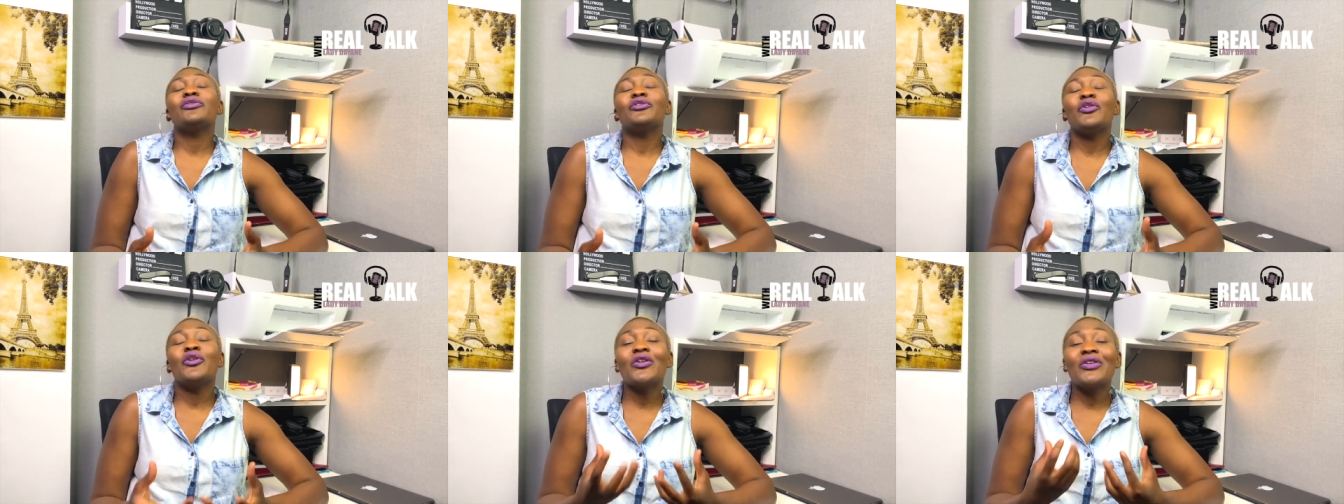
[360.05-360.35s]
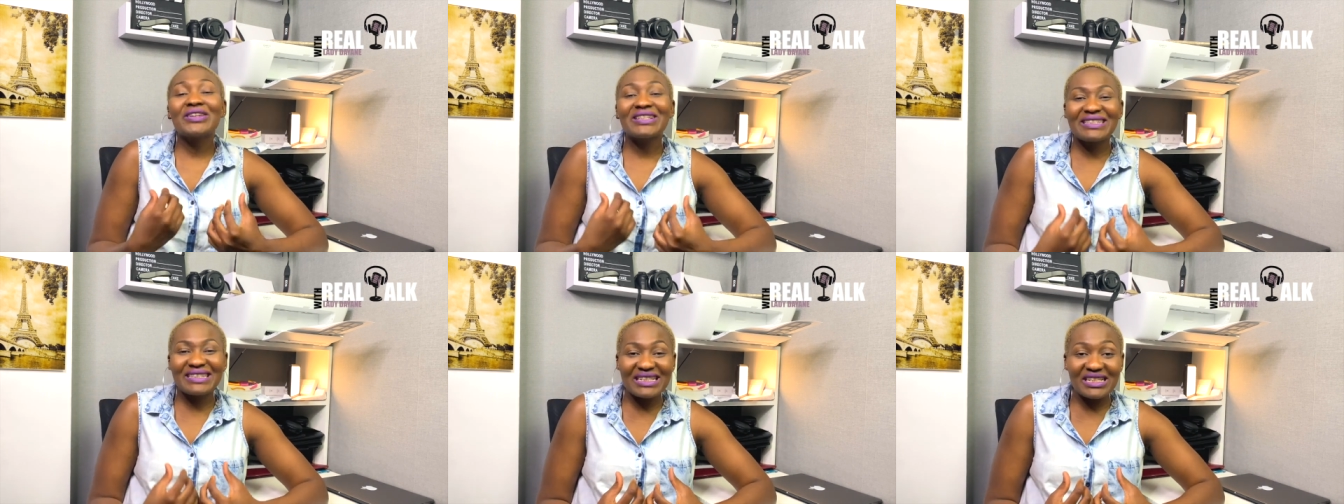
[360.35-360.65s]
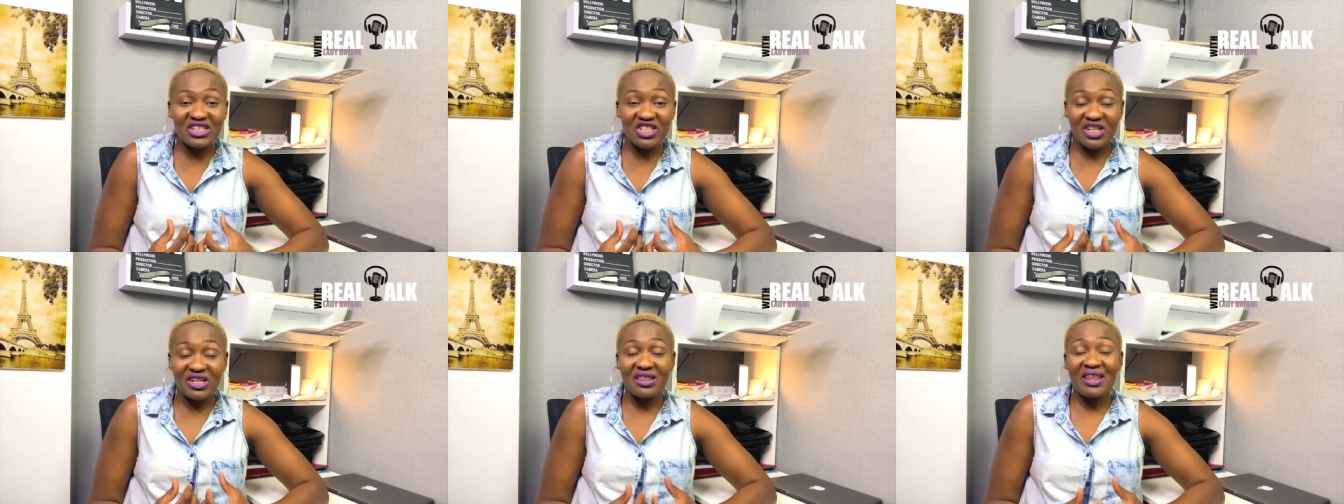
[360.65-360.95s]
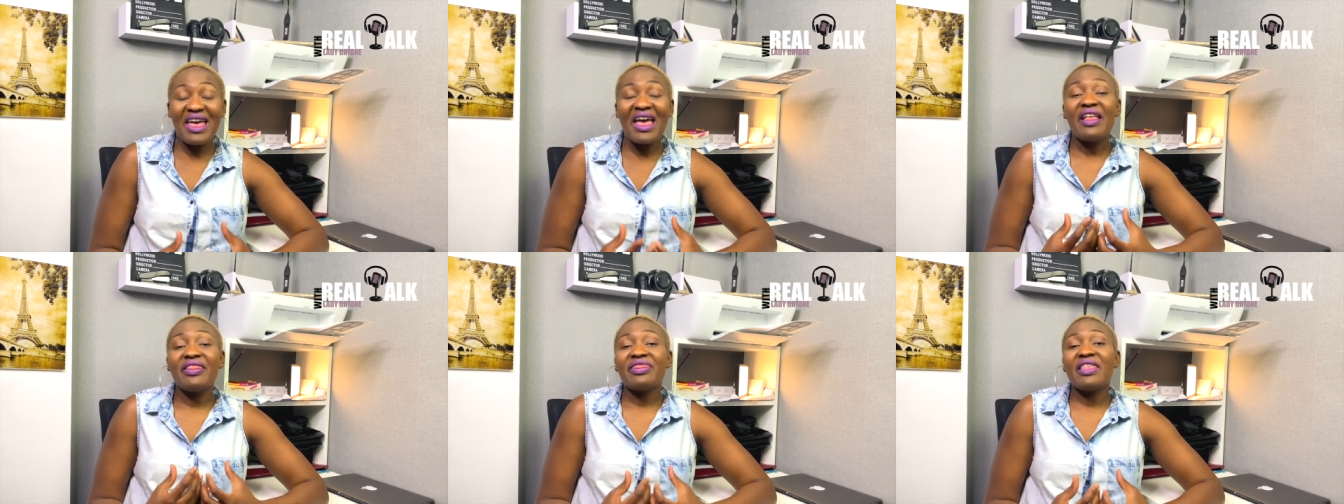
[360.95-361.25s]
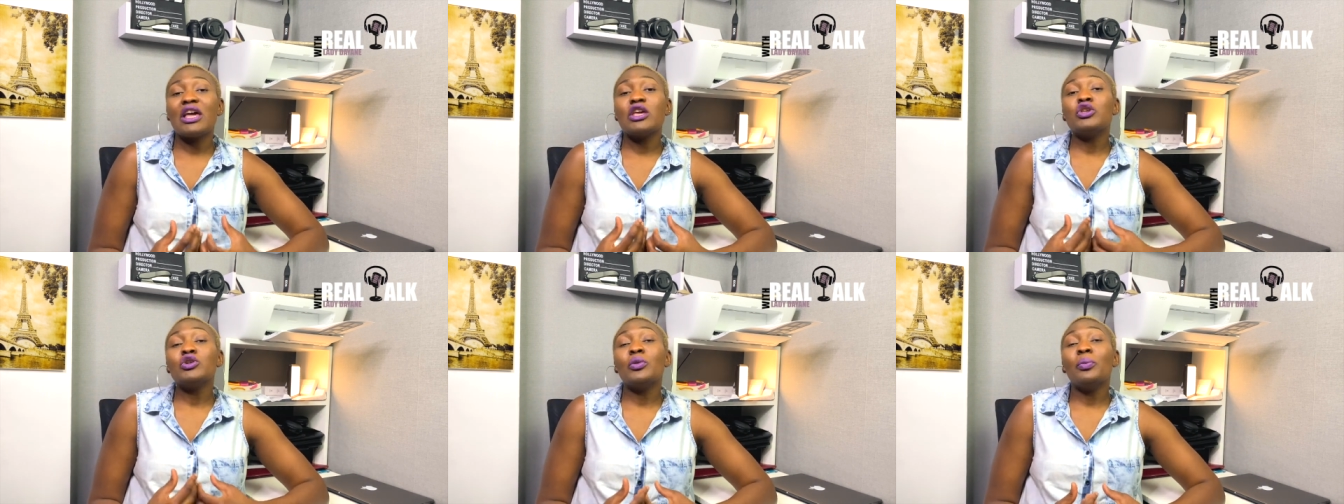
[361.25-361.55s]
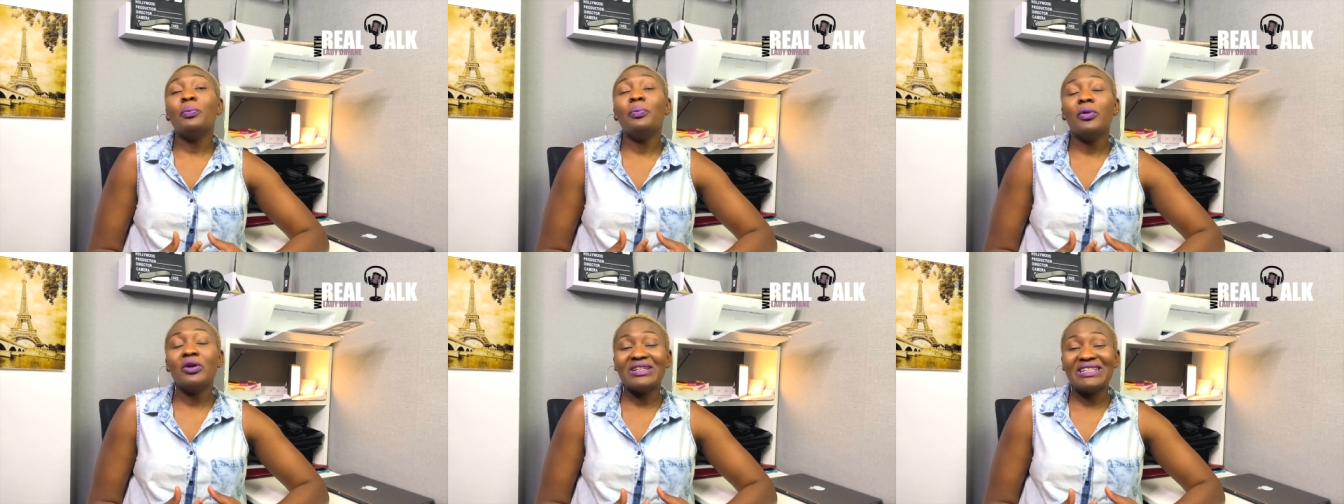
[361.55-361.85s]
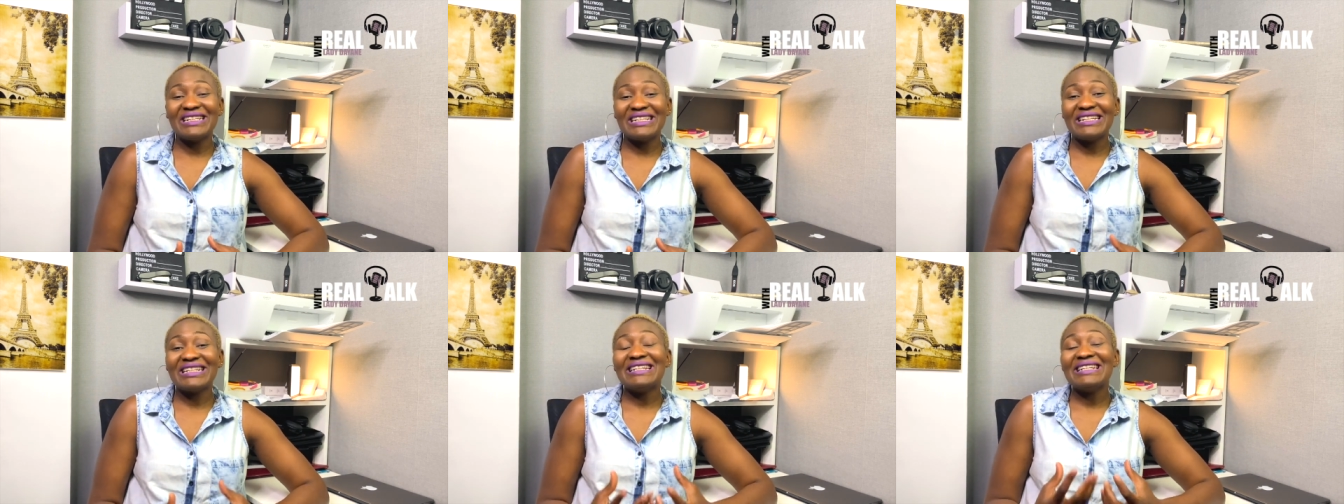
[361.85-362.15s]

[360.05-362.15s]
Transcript: oxygen that your body